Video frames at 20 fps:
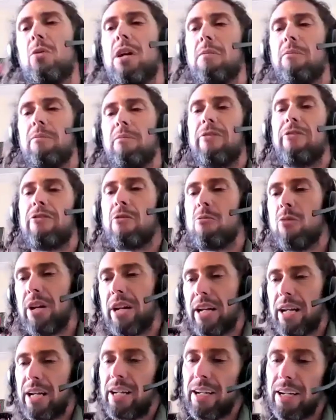um, from what
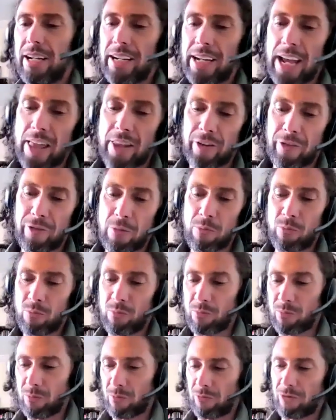I gather from
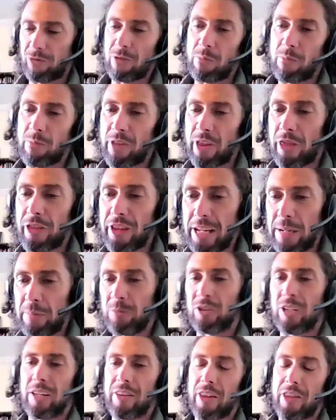from the
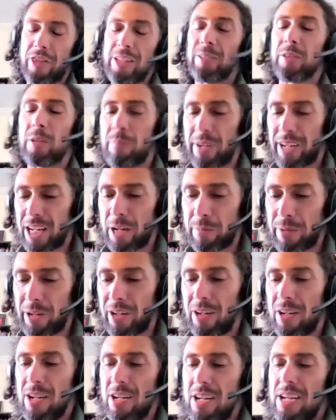themes, the themes I'm picking up
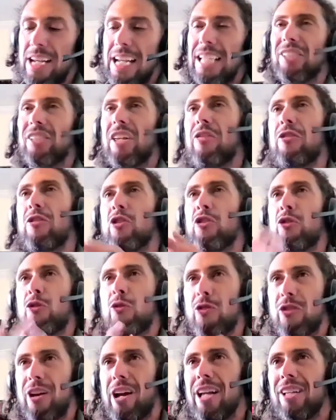here is that there's,
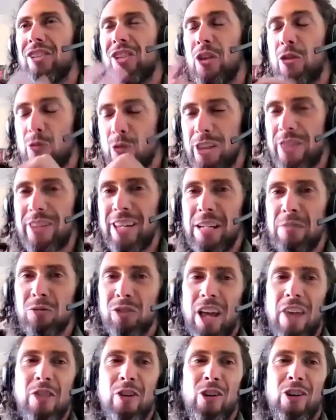th- there, I see three themes
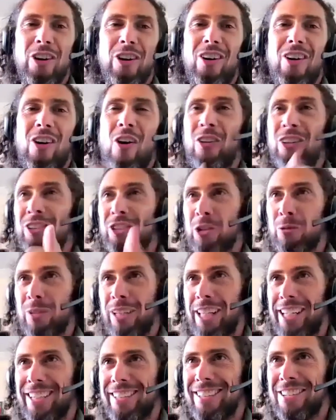and they're all
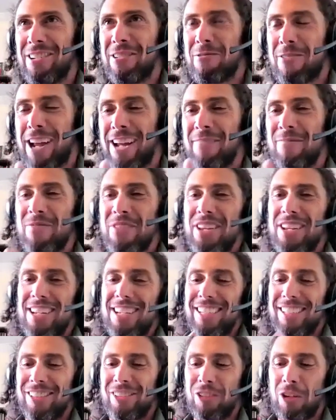interrelated, right?
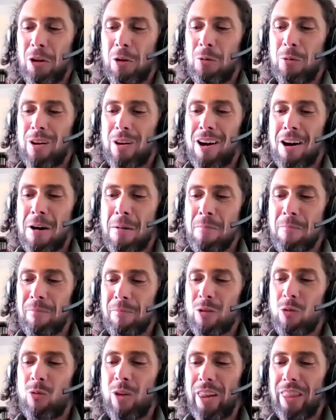So um,
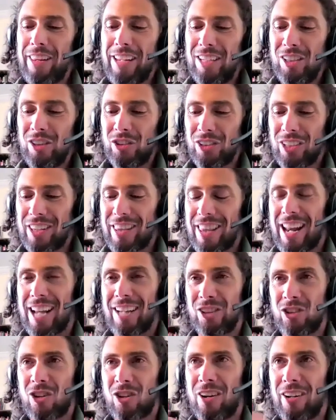one of these that I
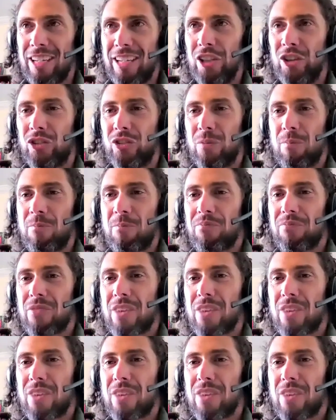saw is